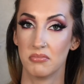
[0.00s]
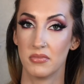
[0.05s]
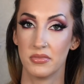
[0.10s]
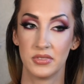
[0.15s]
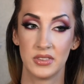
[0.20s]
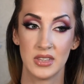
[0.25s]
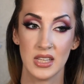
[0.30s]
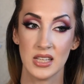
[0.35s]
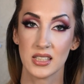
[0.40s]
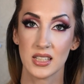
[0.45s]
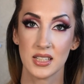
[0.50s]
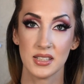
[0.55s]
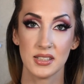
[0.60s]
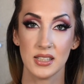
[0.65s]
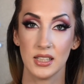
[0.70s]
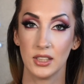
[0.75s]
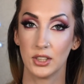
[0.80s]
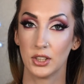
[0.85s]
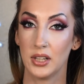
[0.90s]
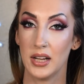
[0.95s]
this
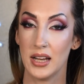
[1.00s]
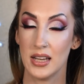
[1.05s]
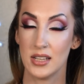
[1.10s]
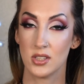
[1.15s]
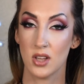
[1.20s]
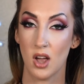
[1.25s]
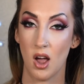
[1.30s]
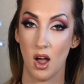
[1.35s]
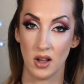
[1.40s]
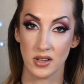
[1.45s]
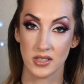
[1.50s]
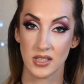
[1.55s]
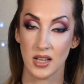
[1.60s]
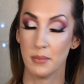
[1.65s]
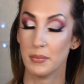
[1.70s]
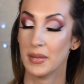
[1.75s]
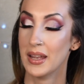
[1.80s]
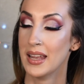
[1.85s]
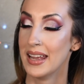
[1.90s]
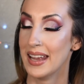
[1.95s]
concealer is
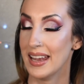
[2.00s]
awesome.